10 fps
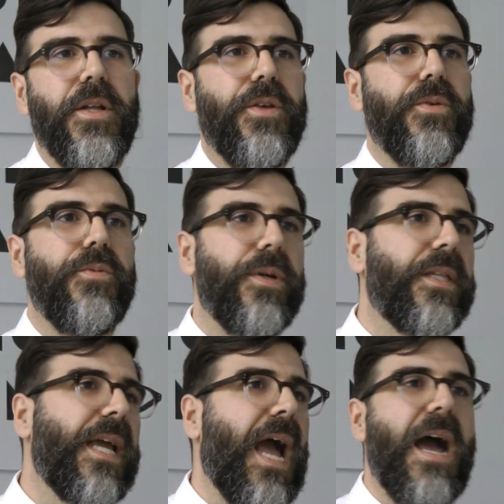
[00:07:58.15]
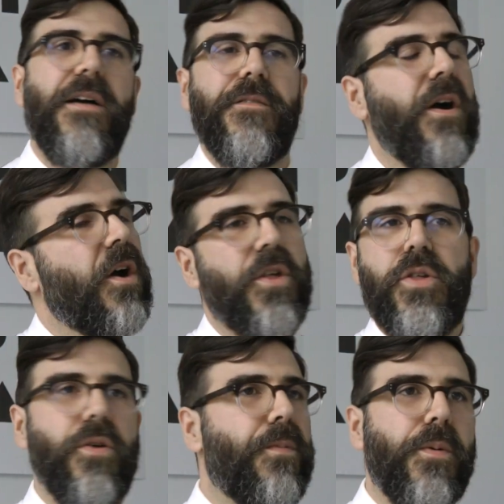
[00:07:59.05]
Do you really have
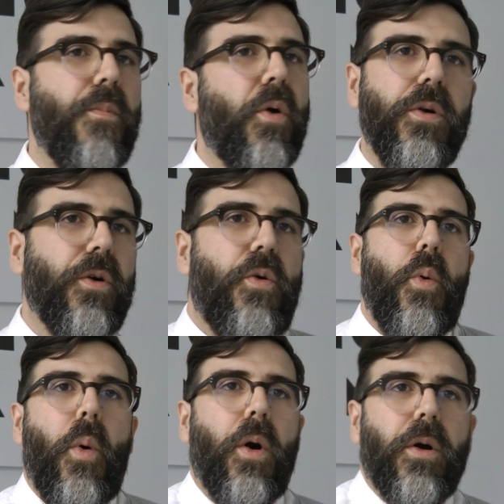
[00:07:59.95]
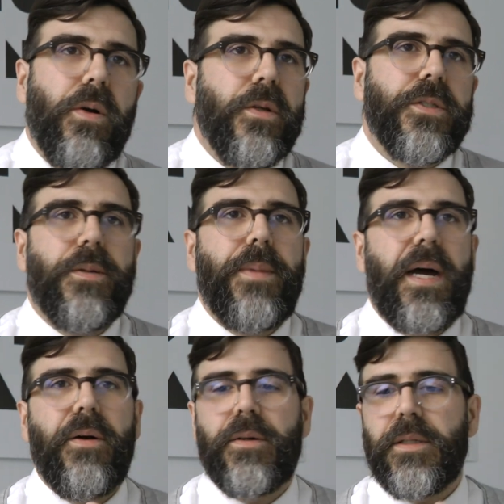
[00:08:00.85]
super moral quarrels
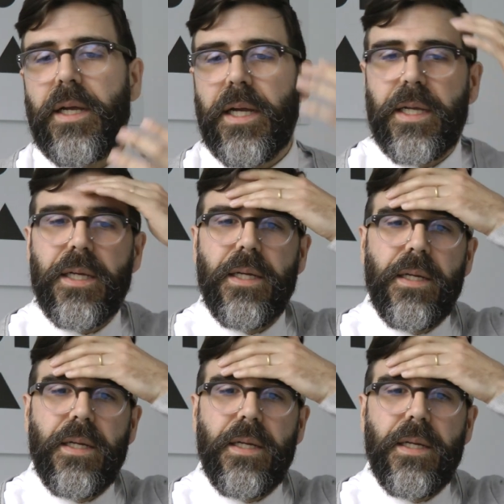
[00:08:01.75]
about, like,